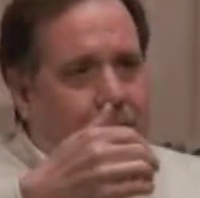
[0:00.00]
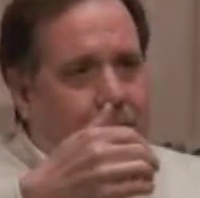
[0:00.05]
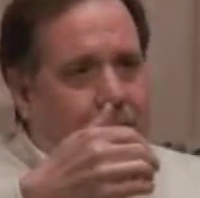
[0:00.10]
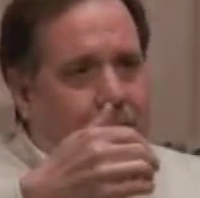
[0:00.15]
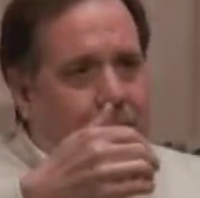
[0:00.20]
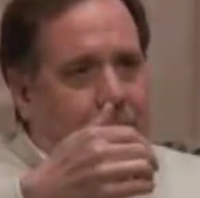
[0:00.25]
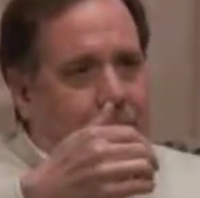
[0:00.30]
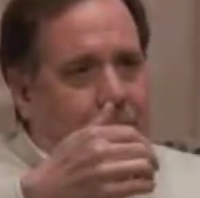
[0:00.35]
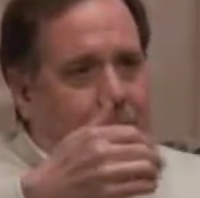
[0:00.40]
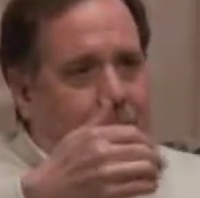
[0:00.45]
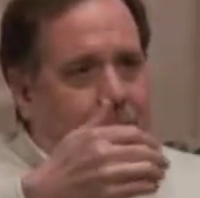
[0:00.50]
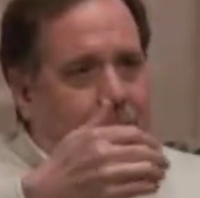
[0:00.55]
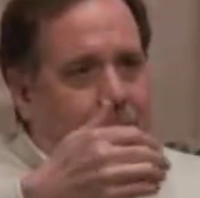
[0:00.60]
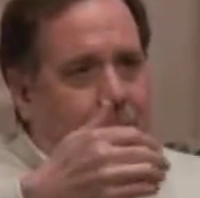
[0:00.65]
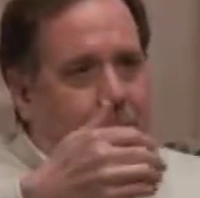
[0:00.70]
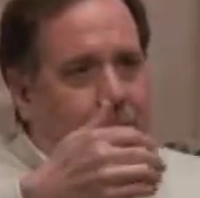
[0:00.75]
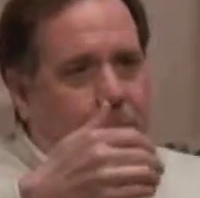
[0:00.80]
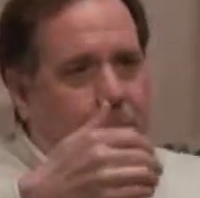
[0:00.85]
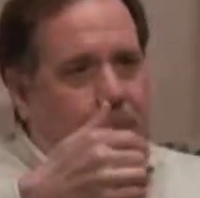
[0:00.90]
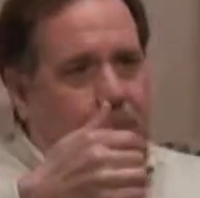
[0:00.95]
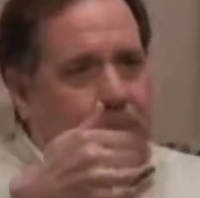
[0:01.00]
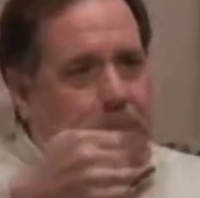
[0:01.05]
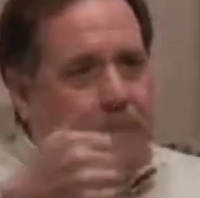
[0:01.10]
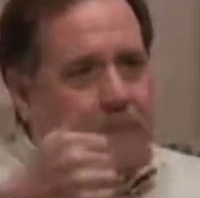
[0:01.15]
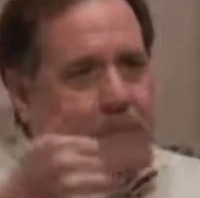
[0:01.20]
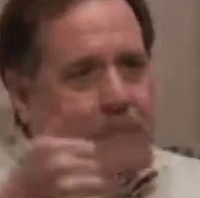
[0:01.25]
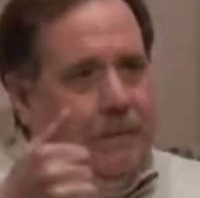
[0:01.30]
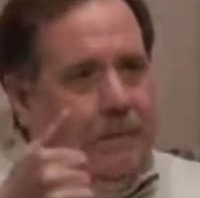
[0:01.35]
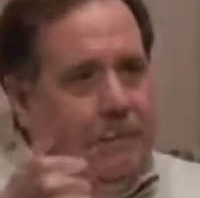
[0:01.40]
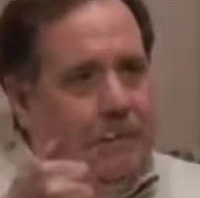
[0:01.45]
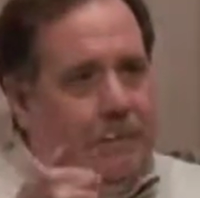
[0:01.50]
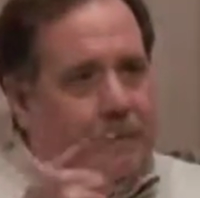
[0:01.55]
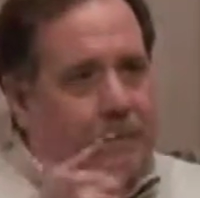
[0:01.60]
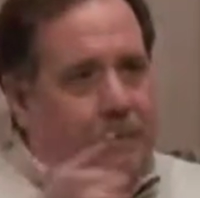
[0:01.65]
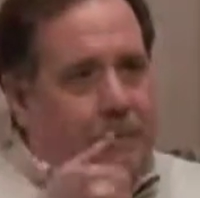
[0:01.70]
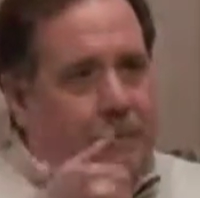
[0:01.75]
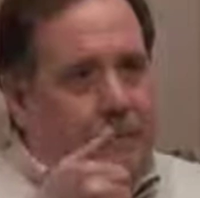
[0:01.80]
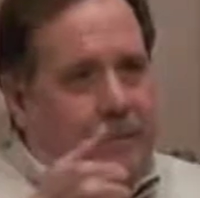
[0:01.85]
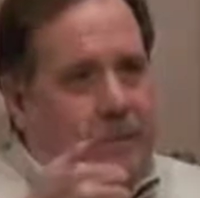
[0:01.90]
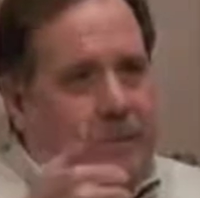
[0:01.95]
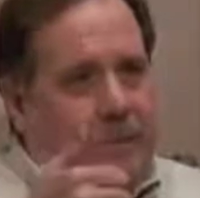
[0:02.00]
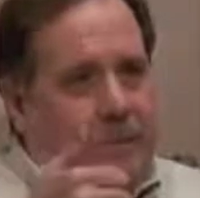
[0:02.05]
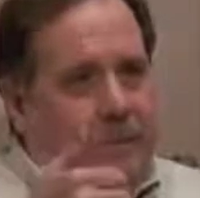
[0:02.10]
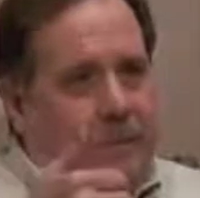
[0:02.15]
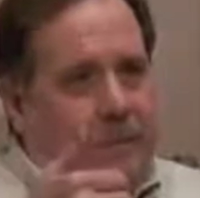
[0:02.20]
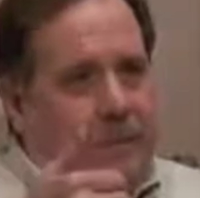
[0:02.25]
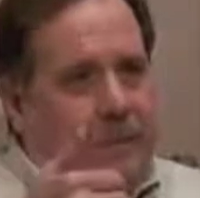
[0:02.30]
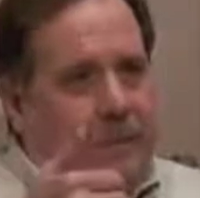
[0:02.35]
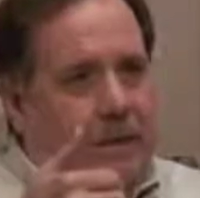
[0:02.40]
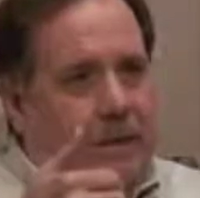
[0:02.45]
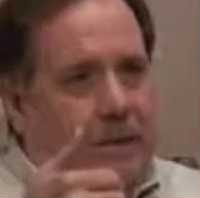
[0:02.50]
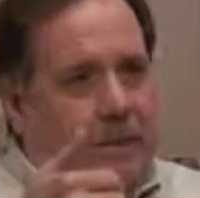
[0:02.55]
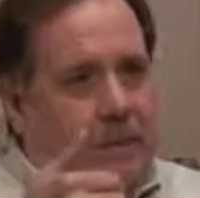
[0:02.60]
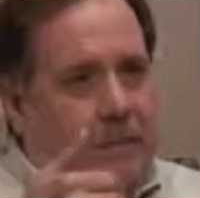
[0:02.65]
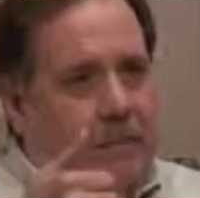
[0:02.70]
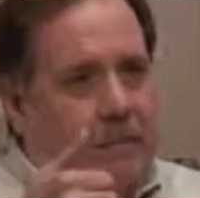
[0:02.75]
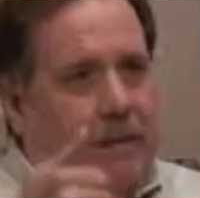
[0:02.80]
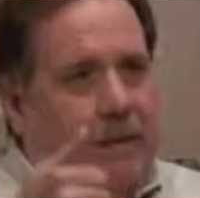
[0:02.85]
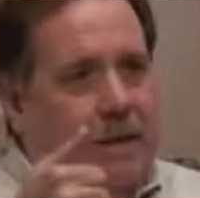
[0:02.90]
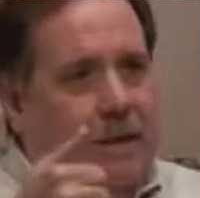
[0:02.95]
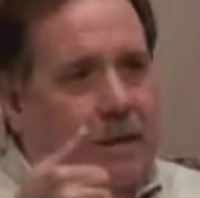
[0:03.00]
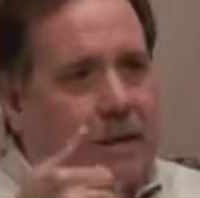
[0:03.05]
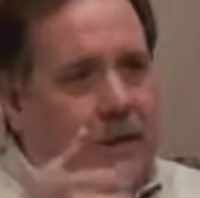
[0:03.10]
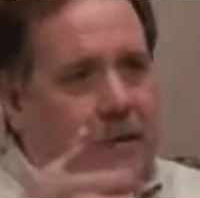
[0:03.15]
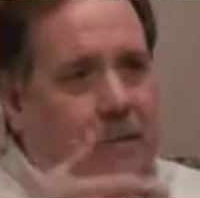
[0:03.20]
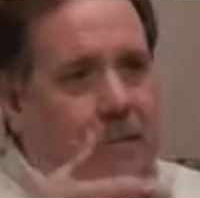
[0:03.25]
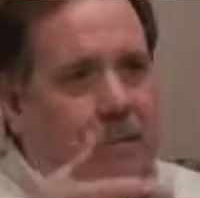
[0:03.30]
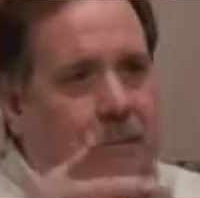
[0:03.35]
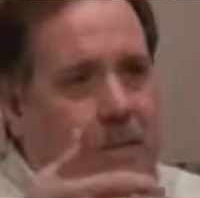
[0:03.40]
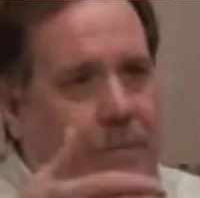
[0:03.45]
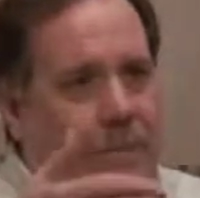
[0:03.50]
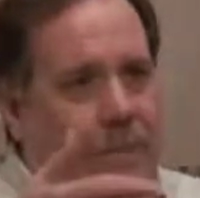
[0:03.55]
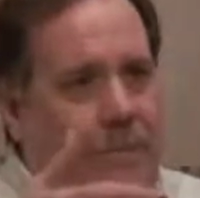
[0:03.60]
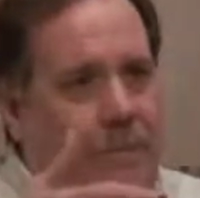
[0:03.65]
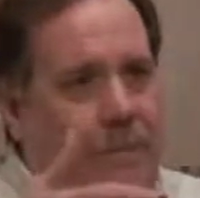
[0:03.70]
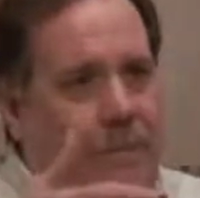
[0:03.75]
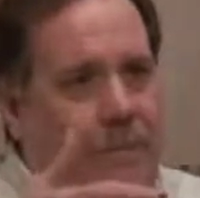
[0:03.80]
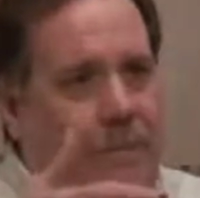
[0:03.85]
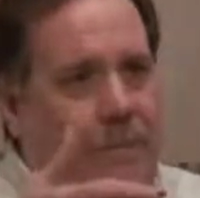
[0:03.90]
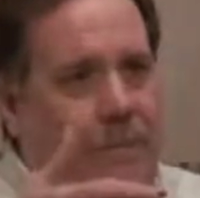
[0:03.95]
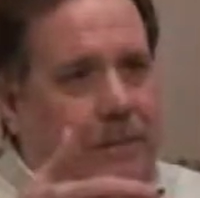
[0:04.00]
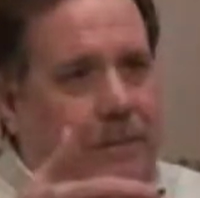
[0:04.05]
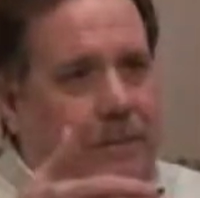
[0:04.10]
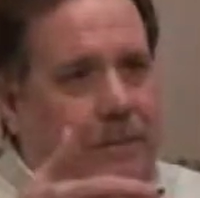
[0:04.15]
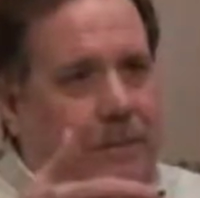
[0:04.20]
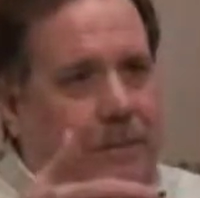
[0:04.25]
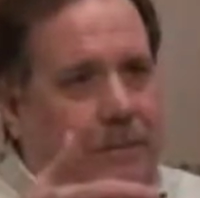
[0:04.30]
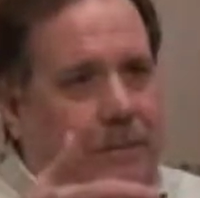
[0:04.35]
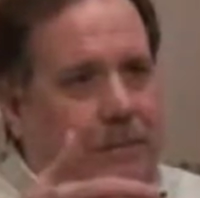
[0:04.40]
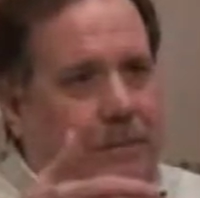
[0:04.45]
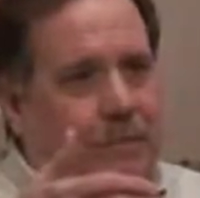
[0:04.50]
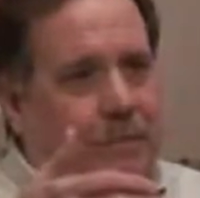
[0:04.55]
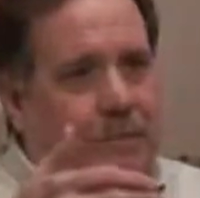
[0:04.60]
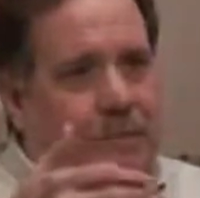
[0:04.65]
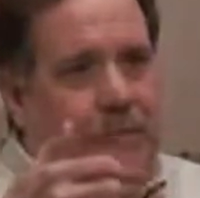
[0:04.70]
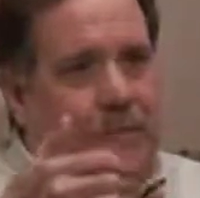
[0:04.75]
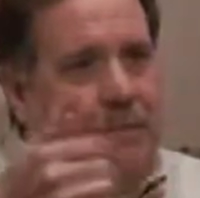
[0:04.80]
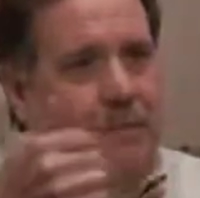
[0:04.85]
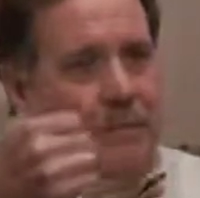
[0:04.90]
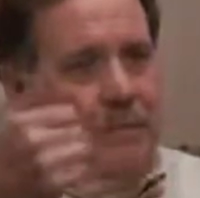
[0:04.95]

you know, regroup and, and come up with another strategy to rebuild. It was just